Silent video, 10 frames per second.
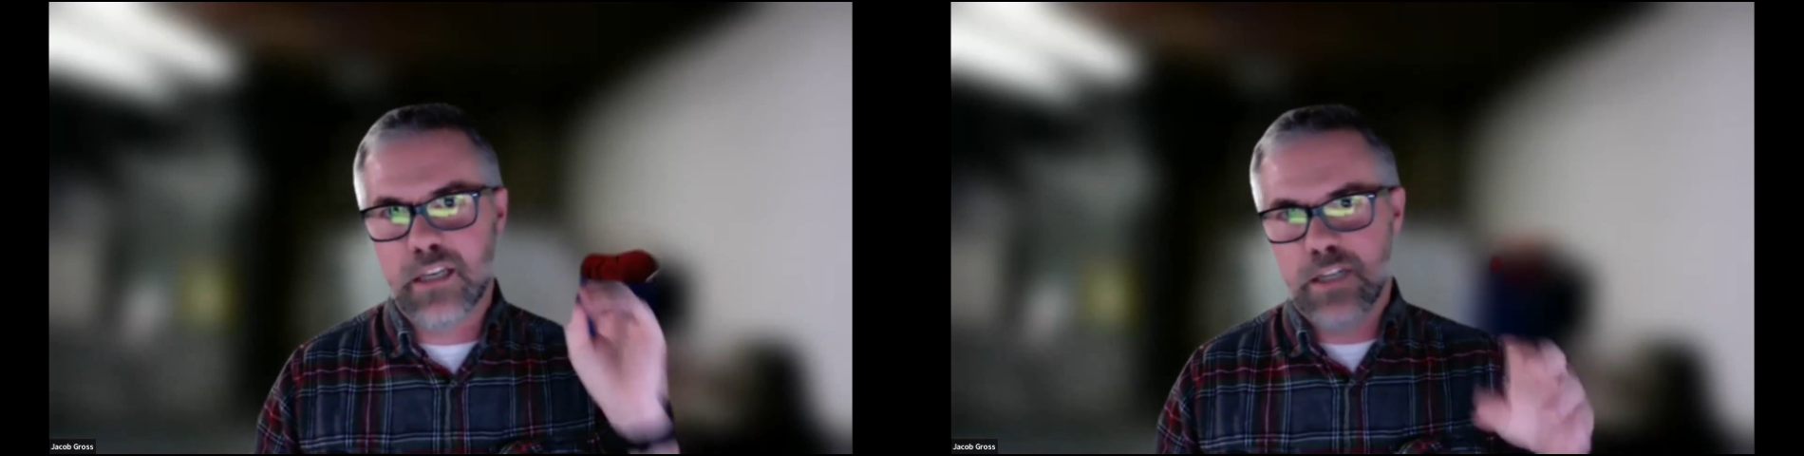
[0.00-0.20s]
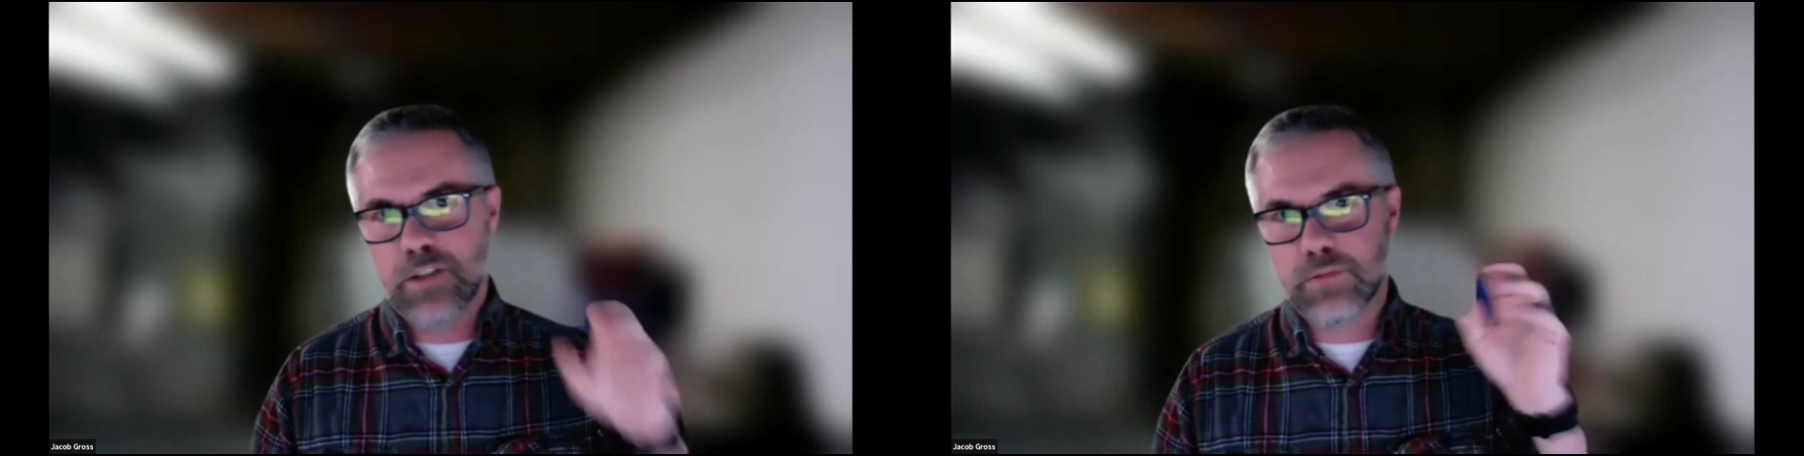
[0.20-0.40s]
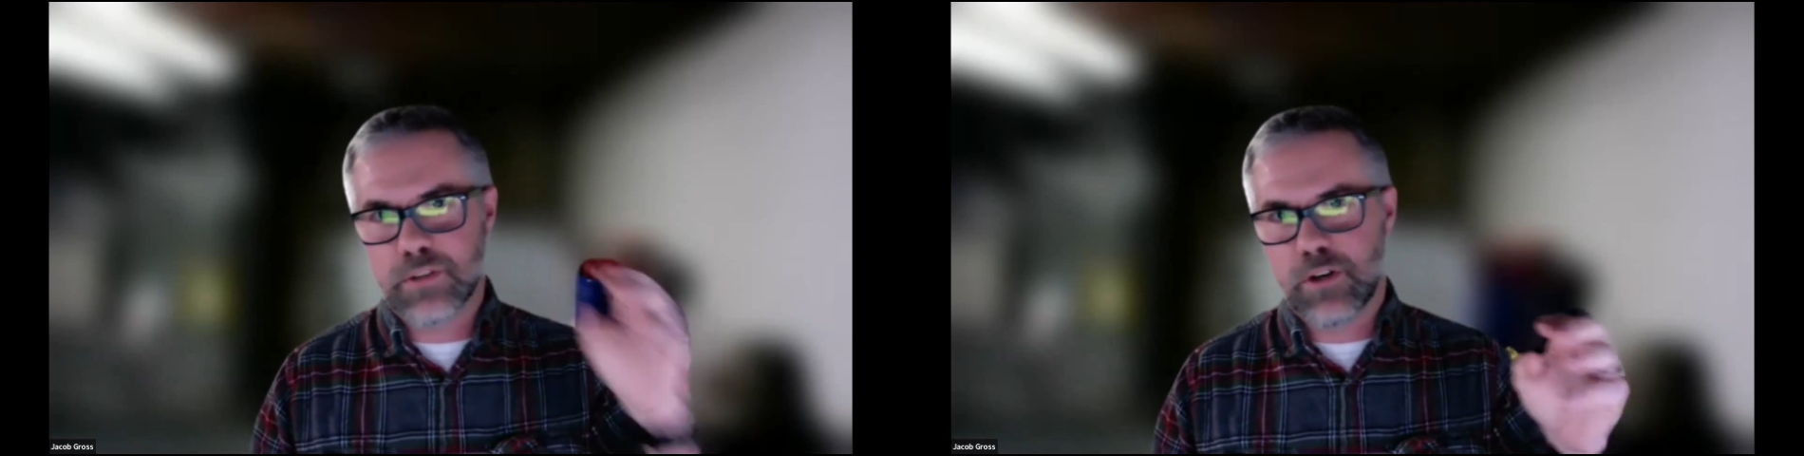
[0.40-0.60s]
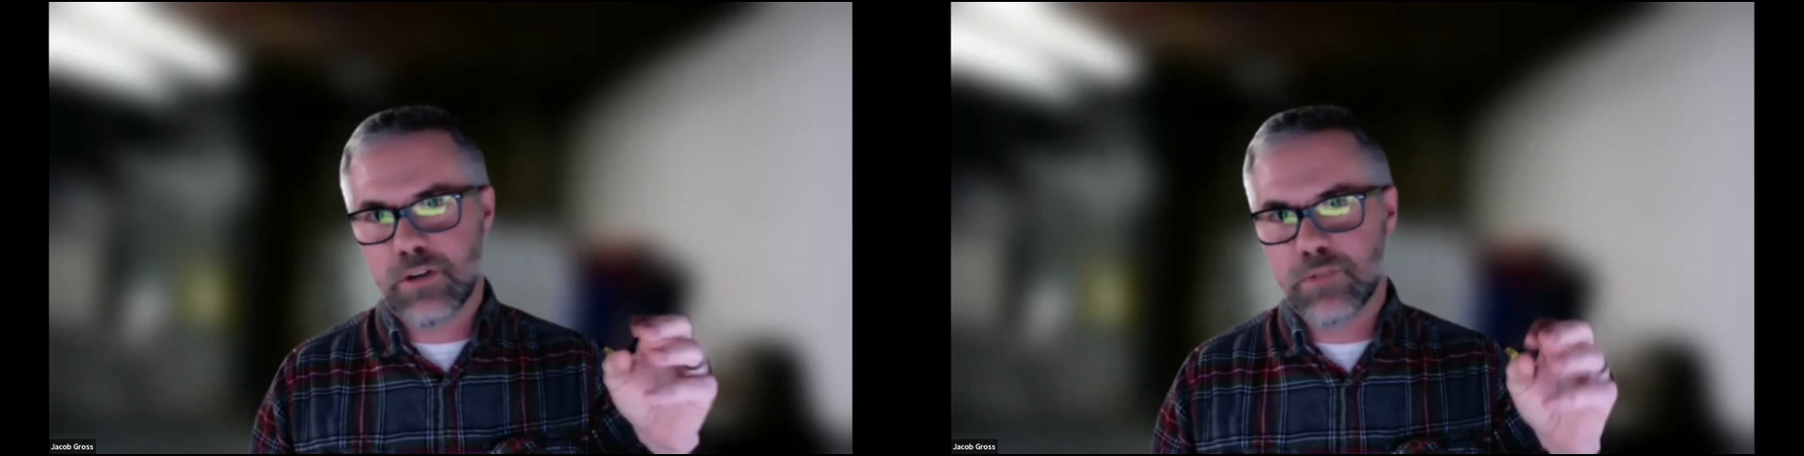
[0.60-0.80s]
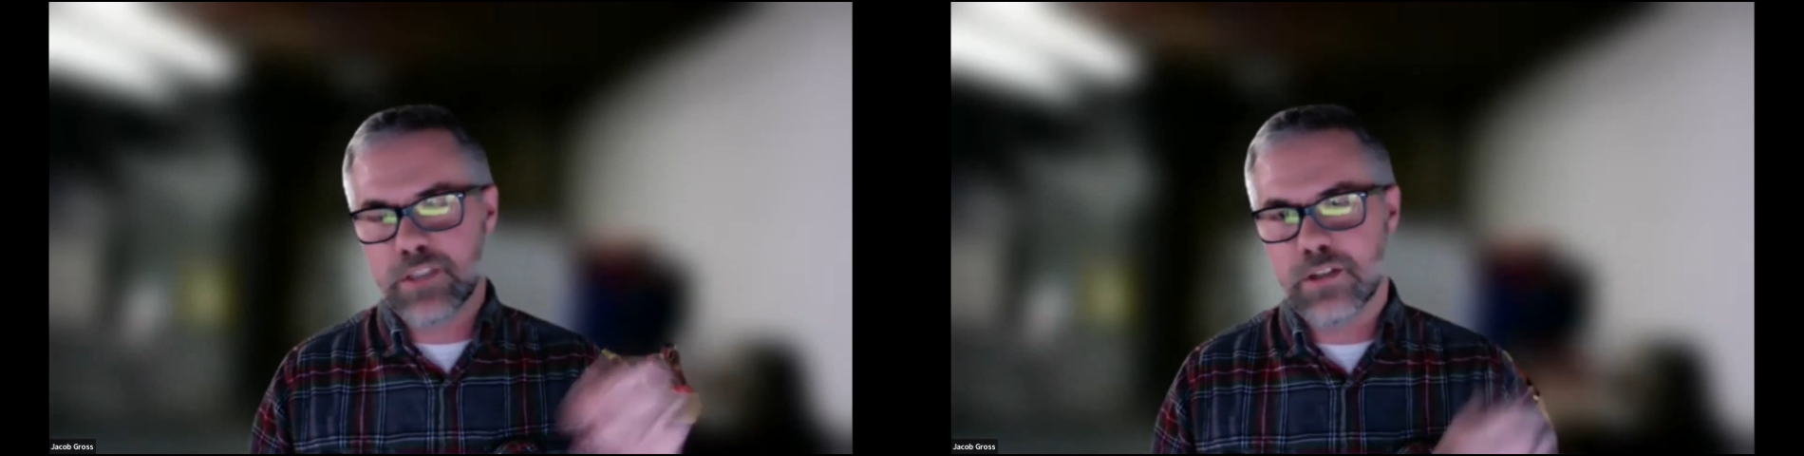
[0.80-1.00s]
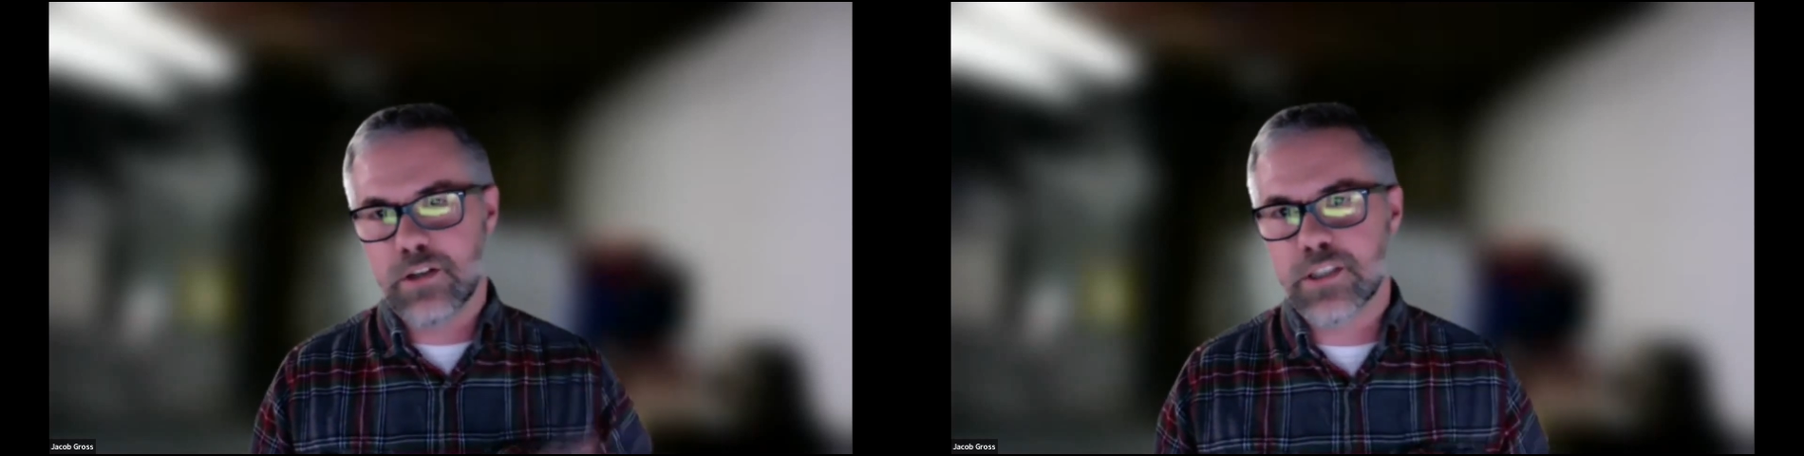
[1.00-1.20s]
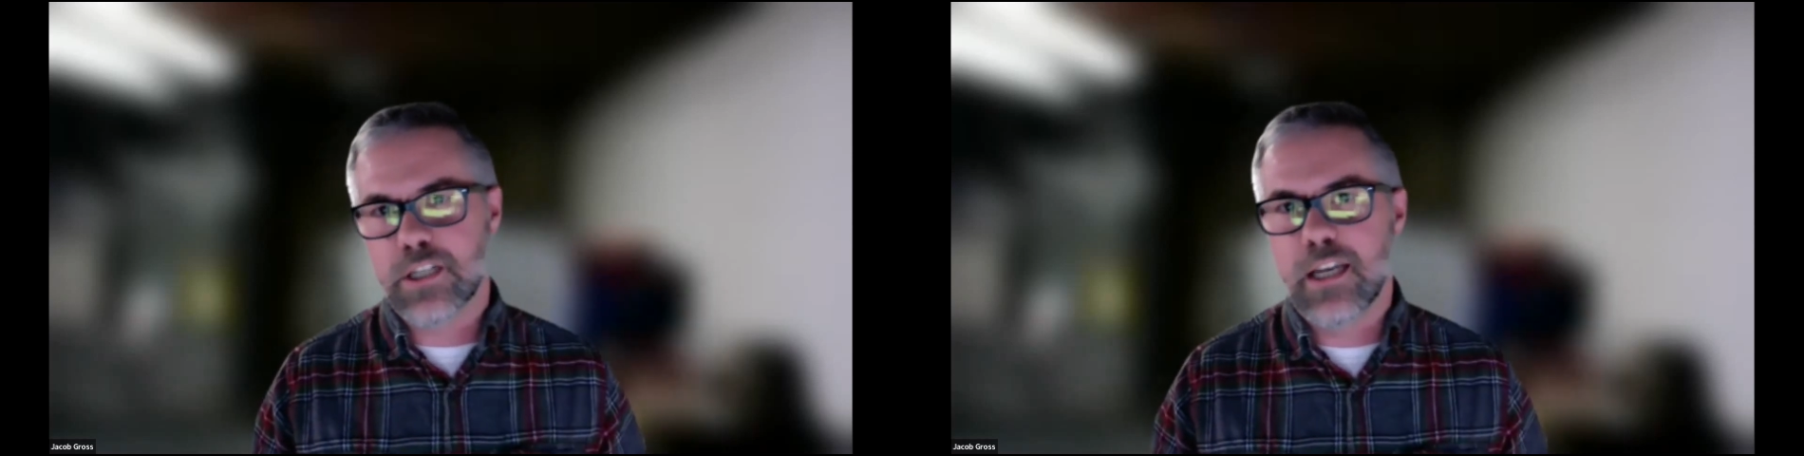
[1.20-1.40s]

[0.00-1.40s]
in terms of our own research.